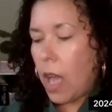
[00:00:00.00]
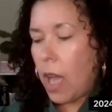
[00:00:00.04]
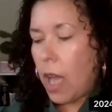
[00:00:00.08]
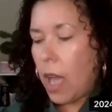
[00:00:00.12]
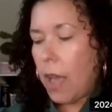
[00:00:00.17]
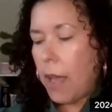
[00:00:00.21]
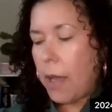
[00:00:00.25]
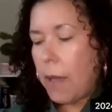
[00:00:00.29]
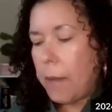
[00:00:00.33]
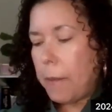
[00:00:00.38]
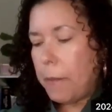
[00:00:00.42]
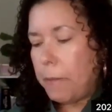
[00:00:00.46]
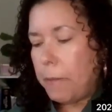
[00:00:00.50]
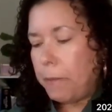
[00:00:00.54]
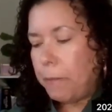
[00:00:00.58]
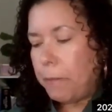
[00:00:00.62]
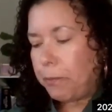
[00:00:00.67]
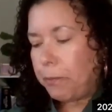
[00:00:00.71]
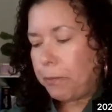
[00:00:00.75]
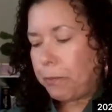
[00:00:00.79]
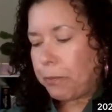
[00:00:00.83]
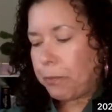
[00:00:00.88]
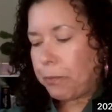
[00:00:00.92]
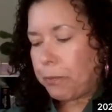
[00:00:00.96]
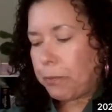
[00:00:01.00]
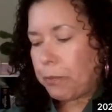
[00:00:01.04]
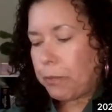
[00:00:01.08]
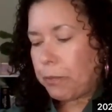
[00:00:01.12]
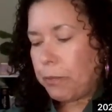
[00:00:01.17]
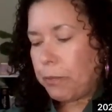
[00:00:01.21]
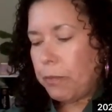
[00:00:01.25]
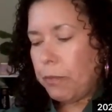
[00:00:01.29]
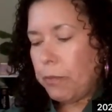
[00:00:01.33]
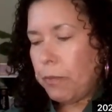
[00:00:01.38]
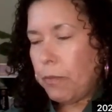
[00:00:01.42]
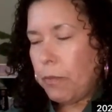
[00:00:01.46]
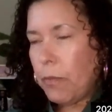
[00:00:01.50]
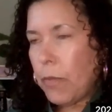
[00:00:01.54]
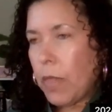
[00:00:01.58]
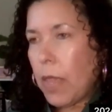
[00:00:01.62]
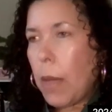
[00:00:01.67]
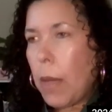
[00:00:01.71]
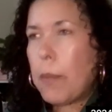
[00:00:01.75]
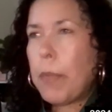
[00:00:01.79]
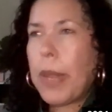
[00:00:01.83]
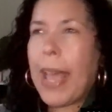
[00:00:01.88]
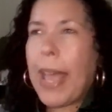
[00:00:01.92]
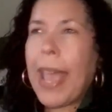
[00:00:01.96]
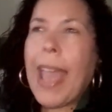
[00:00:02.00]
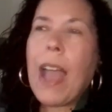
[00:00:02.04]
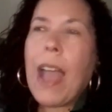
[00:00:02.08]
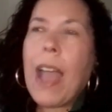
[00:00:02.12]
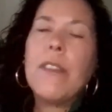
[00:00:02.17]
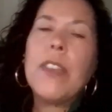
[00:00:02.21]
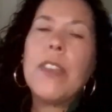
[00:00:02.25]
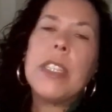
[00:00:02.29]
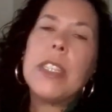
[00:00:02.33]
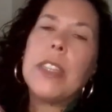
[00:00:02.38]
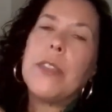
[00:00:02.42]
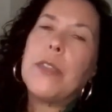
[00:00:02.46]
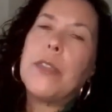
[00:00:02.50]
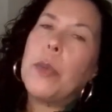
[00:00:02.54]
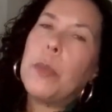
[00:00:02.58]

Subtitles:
Um, but I have a